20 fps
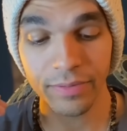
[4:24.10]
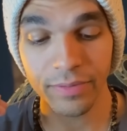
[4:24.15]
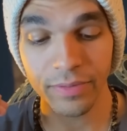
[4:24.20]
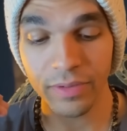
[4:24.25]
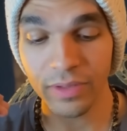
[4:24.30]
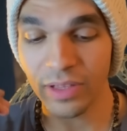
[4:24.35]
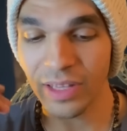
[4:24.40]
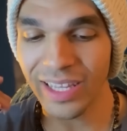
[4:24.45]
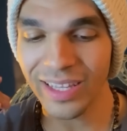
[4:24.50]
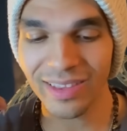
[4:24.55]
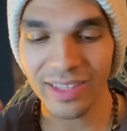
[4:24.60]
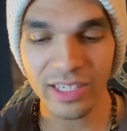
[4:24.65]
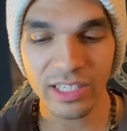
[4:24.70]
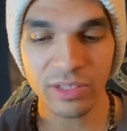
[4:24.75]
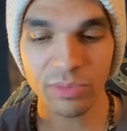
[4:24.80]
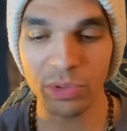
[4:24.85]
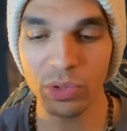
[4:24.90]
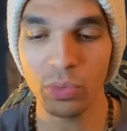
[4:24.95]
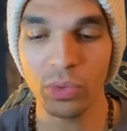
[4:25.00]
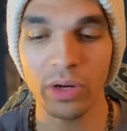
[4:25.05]
let
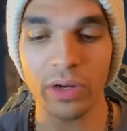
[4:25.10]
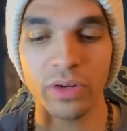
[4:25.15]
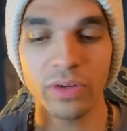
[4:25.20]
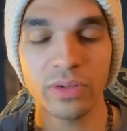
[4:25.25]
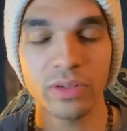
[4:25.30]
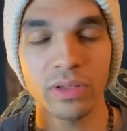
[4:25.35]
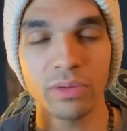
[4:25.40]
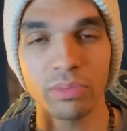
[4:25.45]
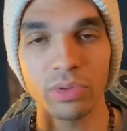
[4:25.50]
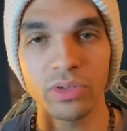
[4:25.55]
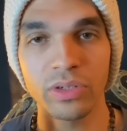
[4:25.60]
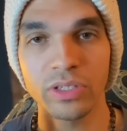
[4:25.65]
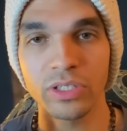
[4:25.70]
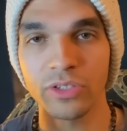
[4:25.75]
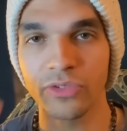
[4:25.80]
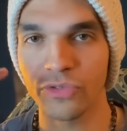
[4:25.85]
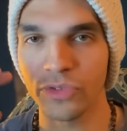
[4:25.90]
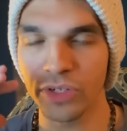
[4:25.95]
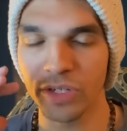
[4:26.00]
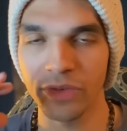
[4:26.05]
things be water on the bridge.
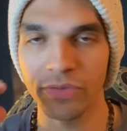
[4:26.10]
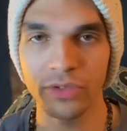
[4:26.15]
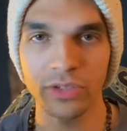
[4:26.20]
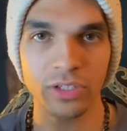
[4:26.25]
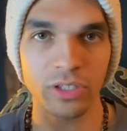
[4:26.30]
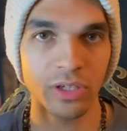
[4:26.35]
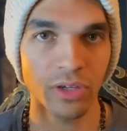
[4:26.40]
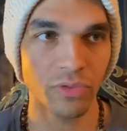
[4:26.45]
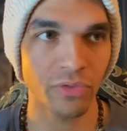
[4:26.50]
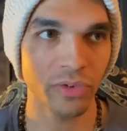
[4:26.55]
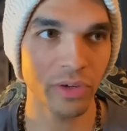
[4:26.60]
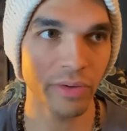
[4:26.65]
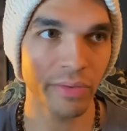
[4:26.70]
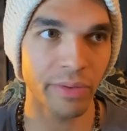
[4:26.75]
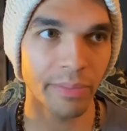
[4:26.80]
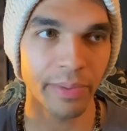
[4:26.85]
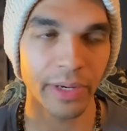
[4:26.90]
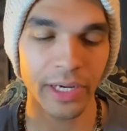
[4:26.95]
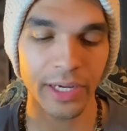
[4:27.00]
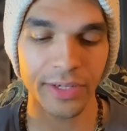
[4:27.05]
Forgive yourself, forgive the
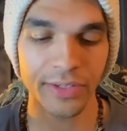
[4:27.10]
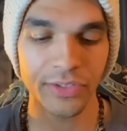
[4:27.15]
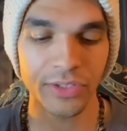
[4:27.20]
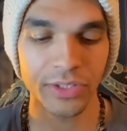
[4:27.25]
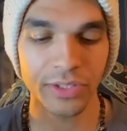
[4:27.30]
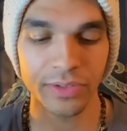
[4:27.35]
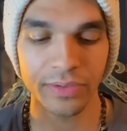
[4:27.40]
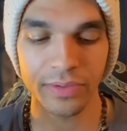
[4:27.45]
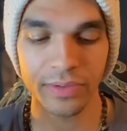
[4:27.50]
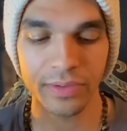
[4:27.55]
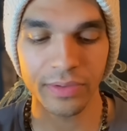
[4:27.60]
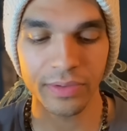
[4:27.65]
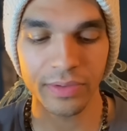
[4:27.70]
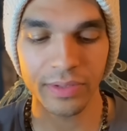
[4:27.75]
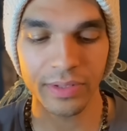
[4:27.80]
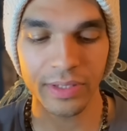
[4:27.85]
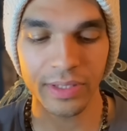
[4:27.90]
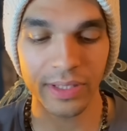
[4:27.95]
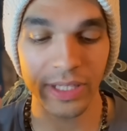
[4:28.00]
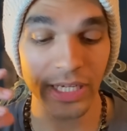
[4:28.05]
past.
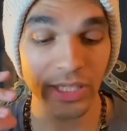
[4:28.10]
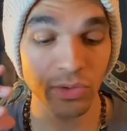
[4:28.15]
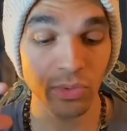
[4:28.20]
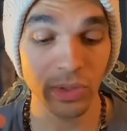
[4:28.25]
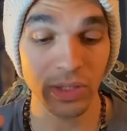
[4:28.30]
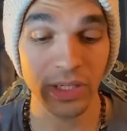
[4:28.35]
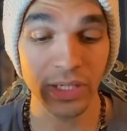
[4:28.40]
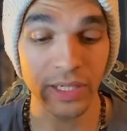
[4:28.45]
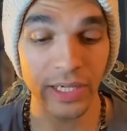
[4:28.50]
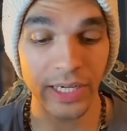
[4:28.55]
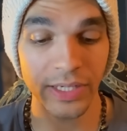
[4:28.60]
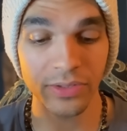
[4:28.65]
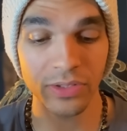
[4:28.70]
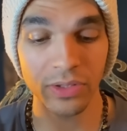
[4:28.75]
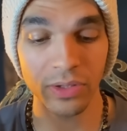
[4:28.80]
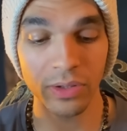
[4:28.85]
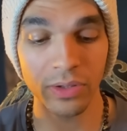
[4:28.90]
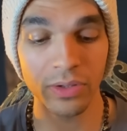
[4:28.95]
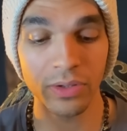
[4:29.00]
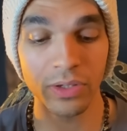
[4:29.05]
And that's what he has
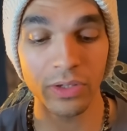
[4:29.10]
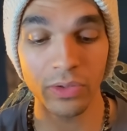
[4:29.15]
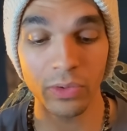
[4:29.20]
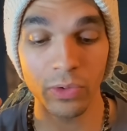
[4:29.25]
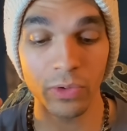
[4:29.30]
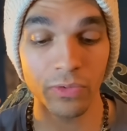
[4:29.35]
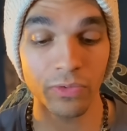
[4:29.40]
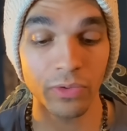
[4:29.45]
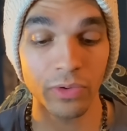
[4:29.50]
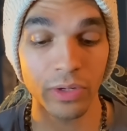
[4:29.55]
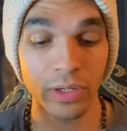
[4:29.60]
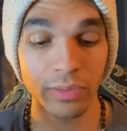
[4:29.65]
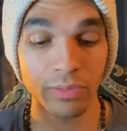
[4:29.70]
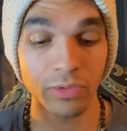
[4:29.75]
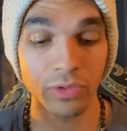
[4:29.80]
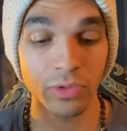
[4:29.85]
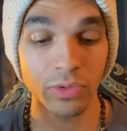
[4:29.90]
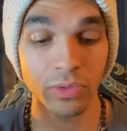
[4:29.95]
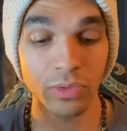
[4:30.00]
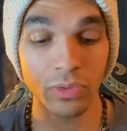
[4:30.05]
to learn in order for him
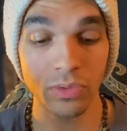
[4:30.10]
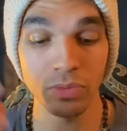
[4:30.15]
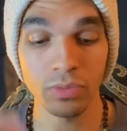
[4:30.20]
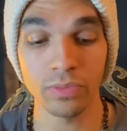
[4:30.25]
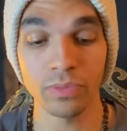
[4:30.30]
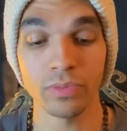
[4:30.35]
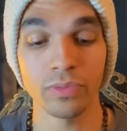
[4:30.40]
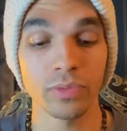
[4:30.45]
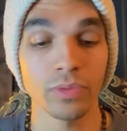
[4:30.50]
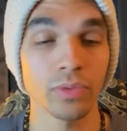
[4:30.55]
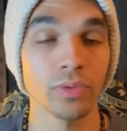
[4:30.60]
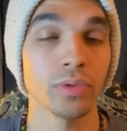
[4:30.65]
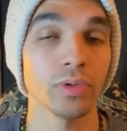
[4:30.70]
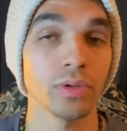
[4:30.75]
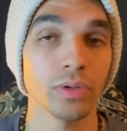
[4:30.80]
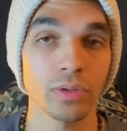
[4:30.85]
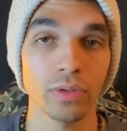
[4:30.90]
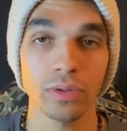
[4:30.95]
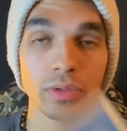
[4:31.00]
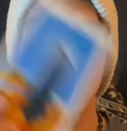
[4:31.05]
to,
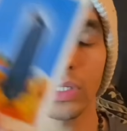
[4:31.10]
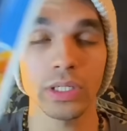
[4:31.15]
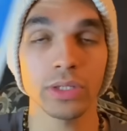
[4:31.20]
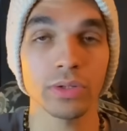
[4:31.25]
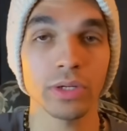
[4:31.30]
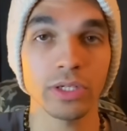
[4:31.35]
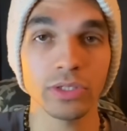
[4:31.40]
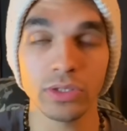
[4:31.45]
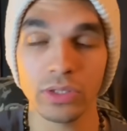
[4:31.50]
as you